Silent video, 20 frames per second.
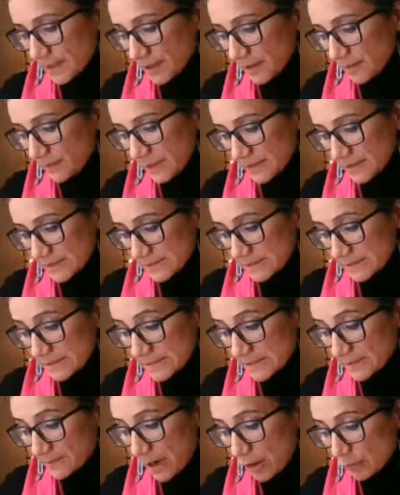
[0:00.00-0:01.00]
uh, because it
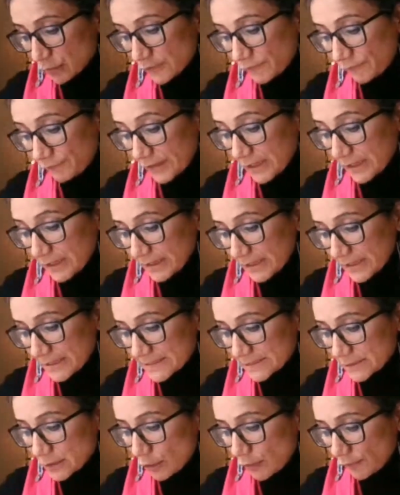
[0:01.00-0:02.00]
is about the
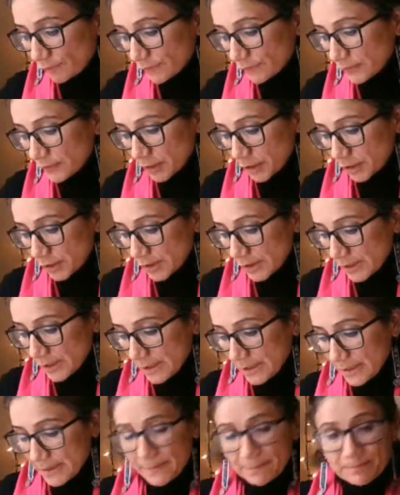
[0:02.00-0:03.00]
fickleness of her
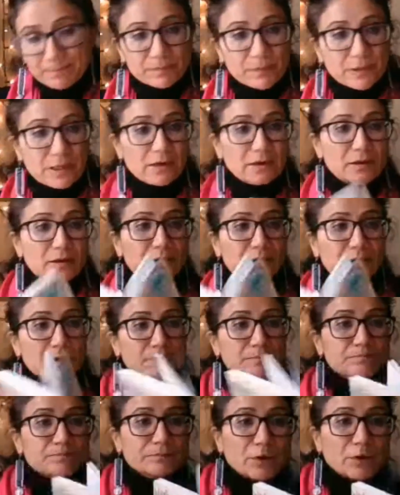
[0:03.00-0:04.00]

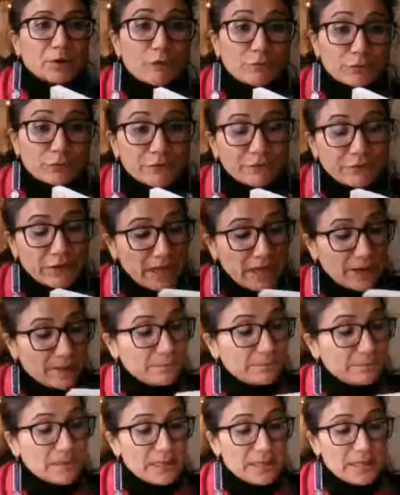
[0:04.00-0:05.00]
um, of the
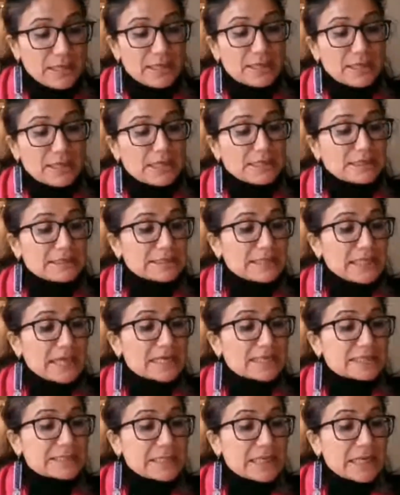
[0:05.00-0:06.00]
fame. It
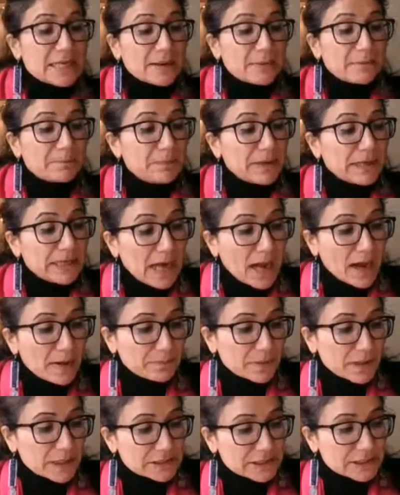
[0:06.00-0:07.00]
says, "Bina
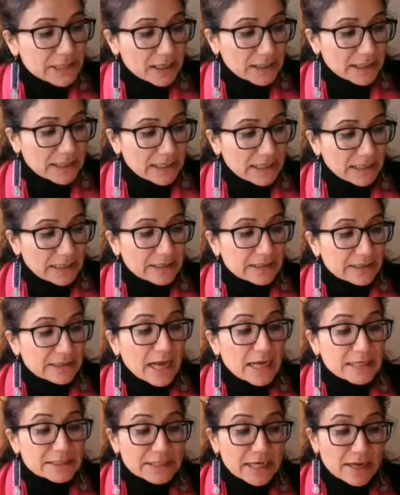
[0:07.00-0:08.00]
praja ke
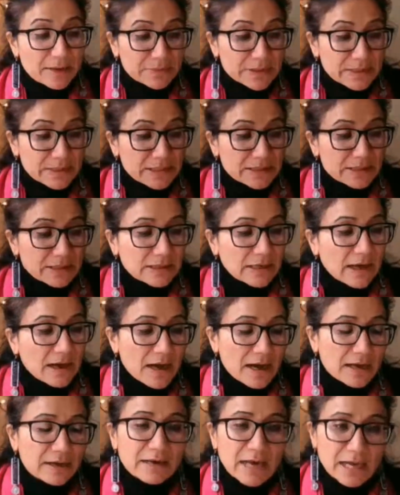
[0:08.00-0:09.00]
raja bhi
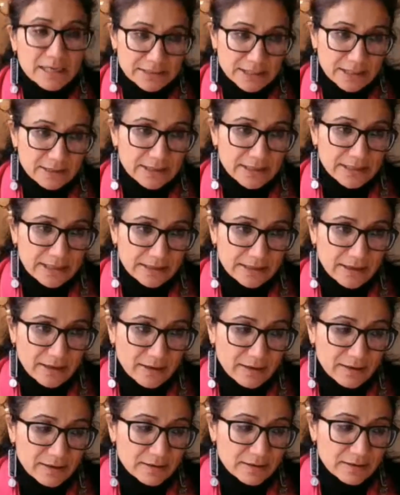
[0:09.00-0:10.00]
kaha raja
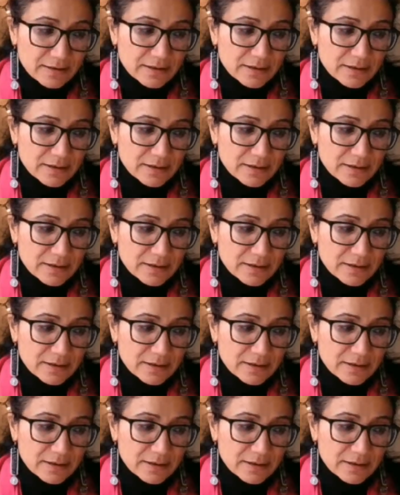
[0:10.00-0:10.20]
rahega."